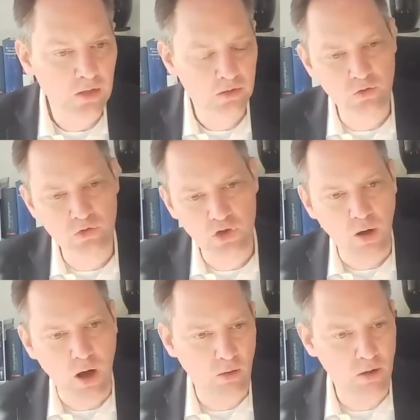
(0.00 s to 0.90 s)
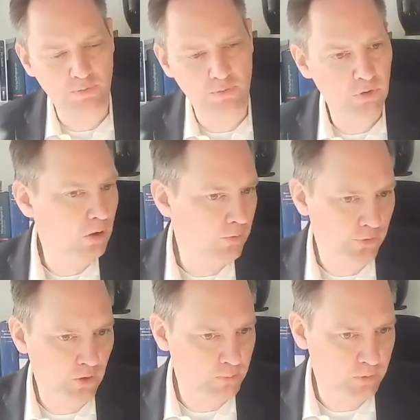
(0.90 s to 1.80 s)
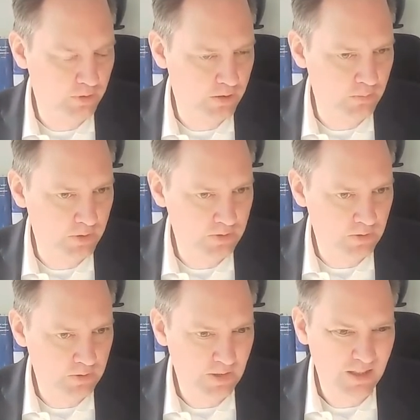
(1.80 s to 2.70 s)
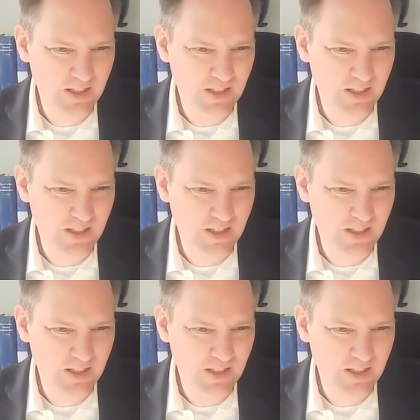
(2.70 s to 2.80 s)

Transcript: to show our view of the operating business.